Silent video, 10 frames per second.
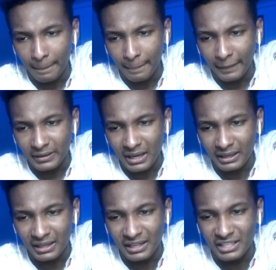
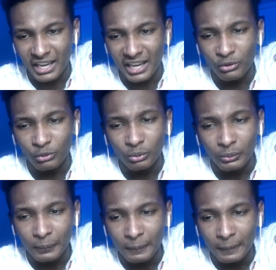Second and 10.
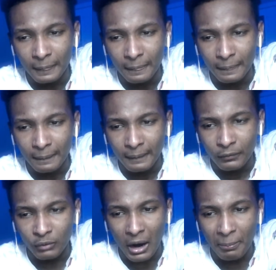
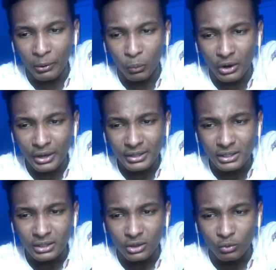Robert
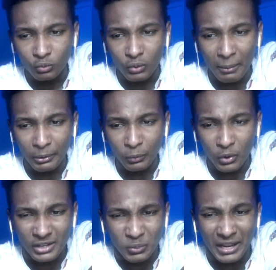Woods
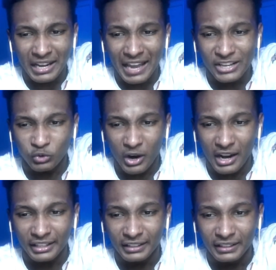with a nice
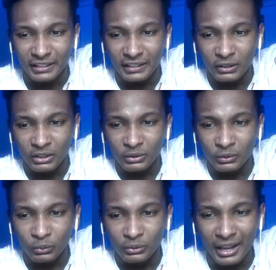run.
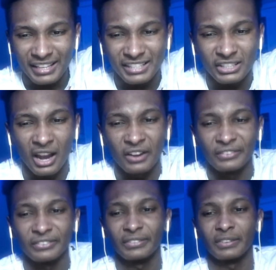Nice stop.
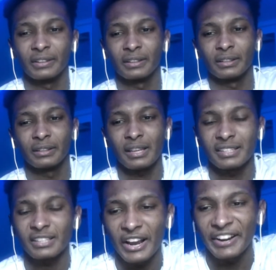Yes,
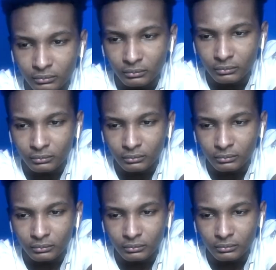sir.
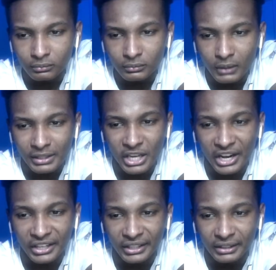Yes,
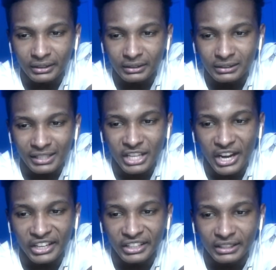sir. Yes,
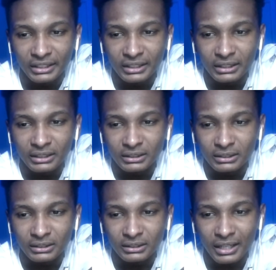sir.
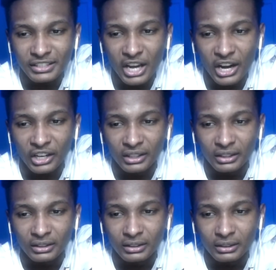Yes, sir.
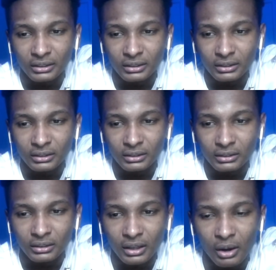
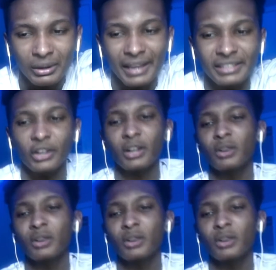Okay, Daryl.